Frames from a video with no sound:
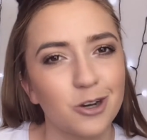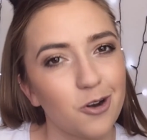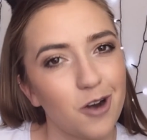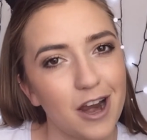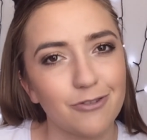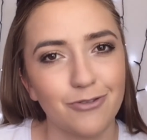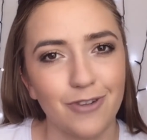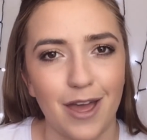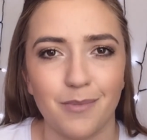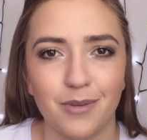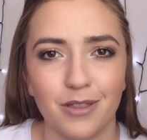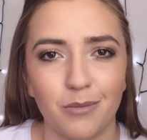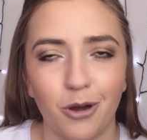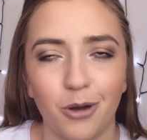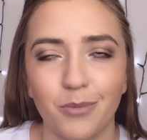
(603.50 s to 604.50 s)
is a great fam
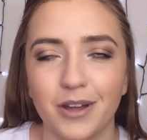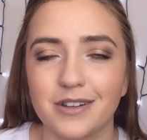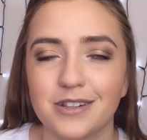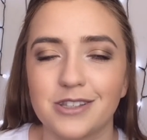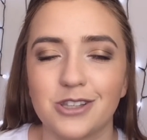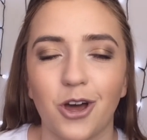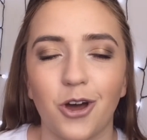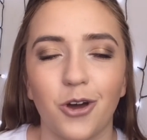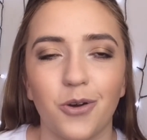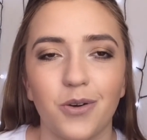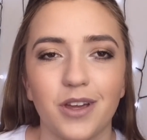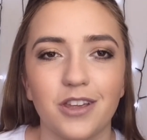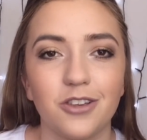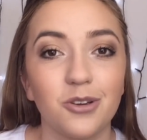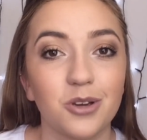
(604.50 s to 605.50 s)
at the moment,
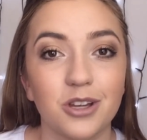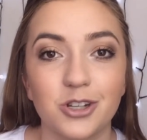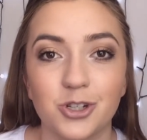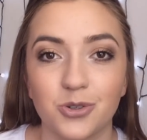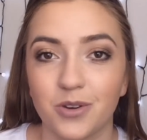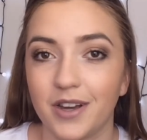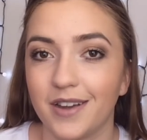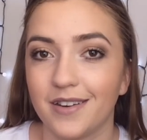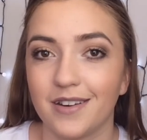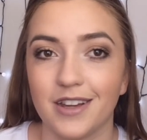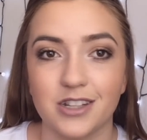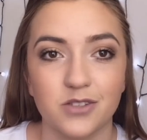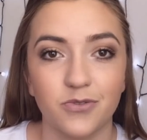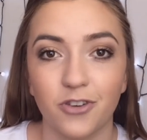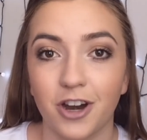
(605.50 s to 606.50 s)
so you can join.
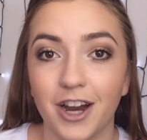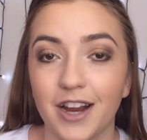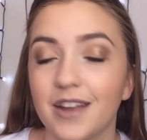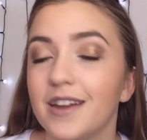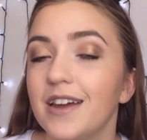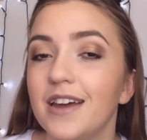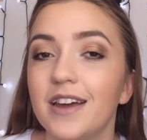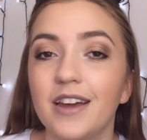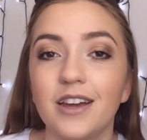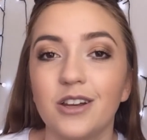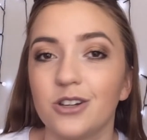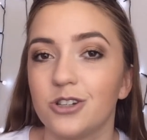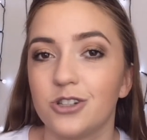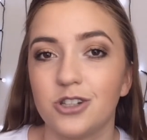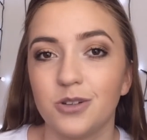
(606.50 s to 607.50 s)
It's free.
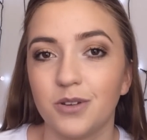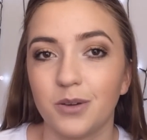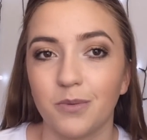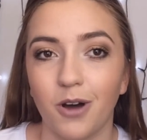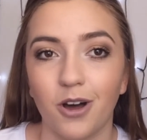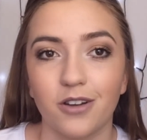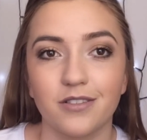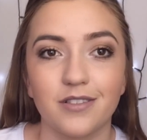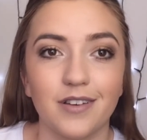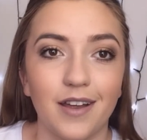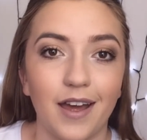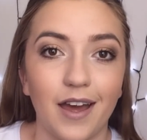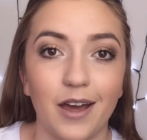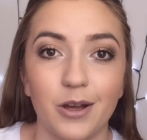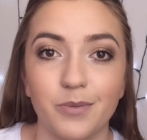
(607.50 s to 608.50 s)
Do what you want.
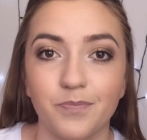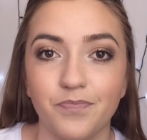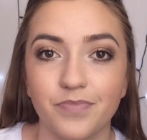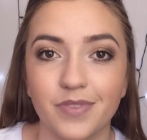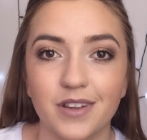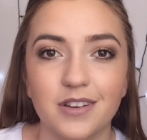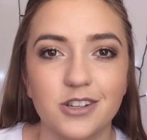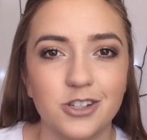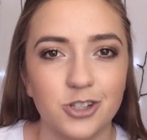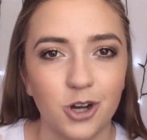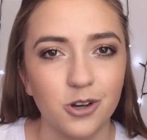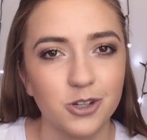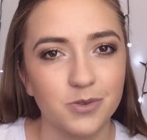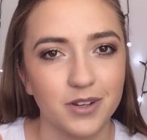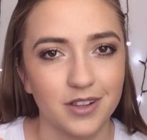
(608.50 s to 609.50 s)

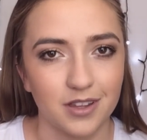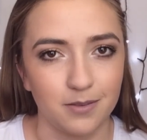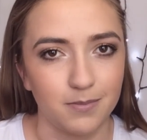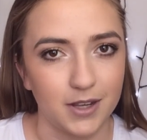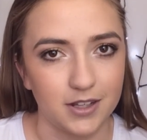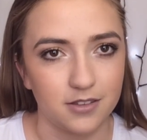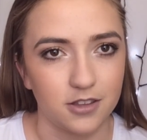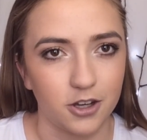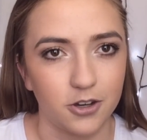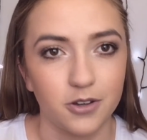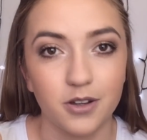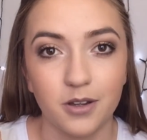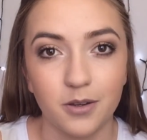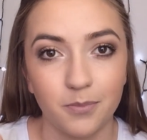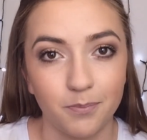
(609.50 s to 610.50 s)
Don't do anything mean
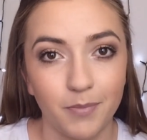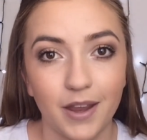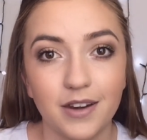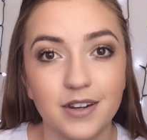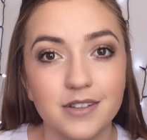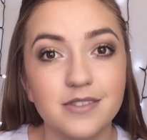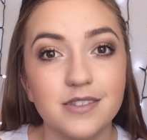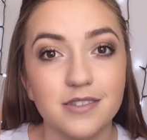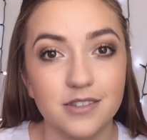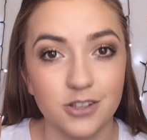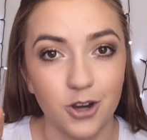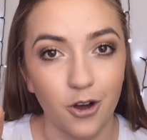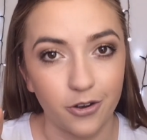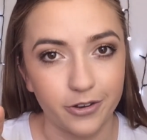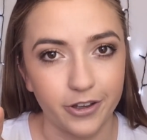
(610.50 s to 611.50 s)
though. Meanness is
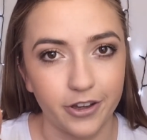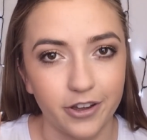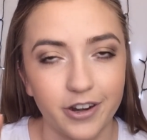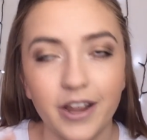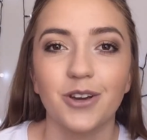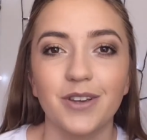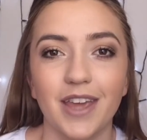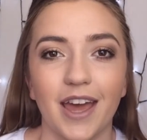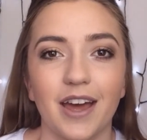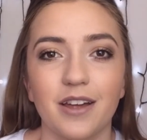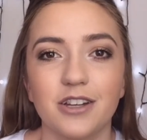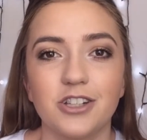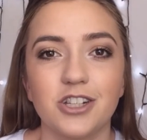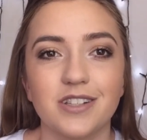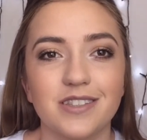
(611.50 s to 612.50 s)
not good. So yeah,
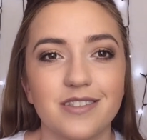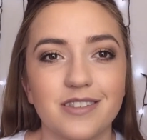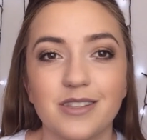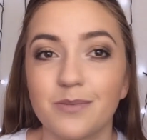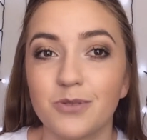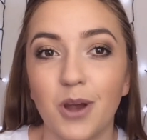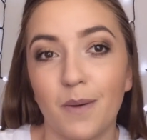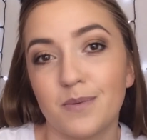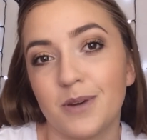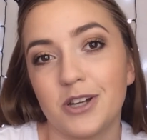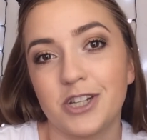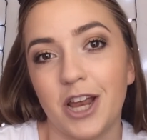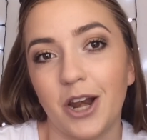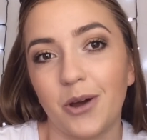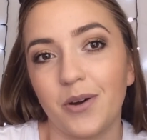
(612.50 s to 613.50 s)
just subscribe to my
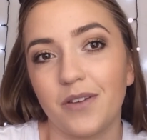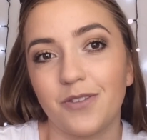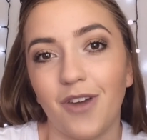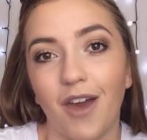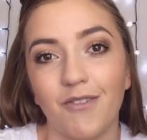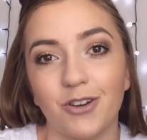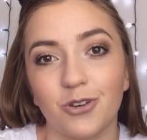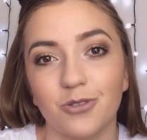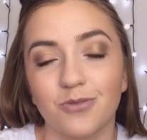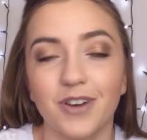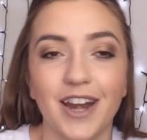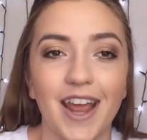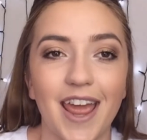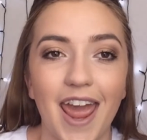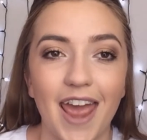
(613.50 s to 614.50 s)
channel if you haven't
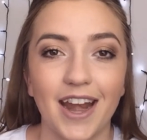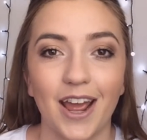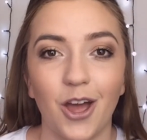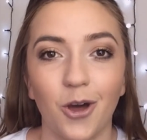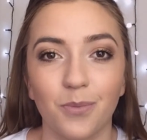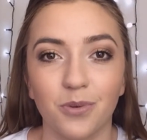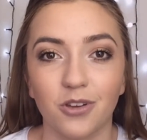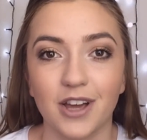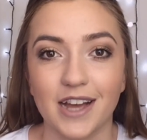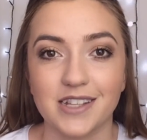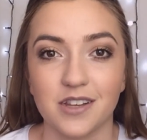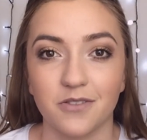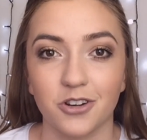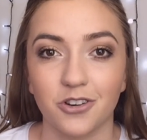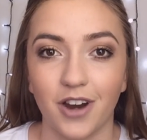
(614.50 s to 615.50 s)
already, and I hope you
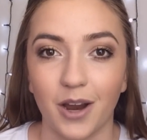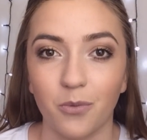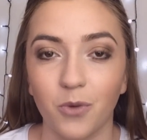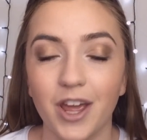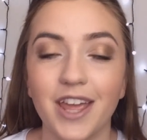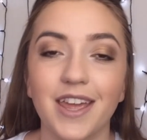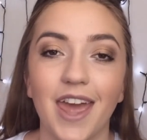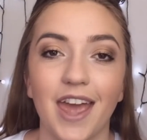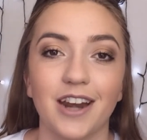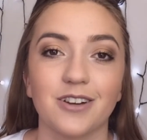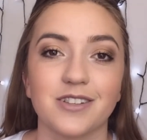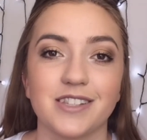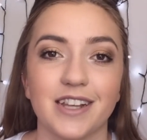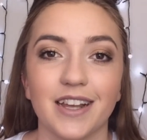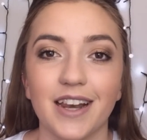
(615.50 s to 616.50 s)
guys have a great week, and
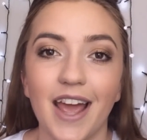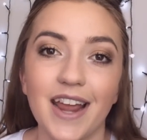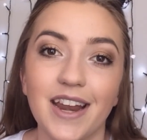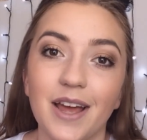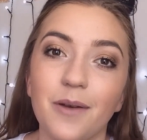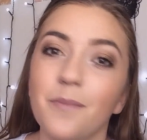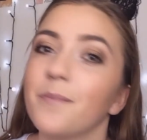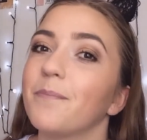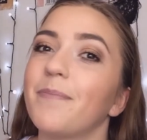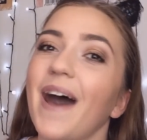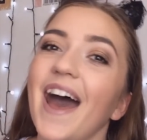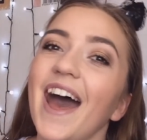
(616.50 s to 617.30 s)
I'll see you later.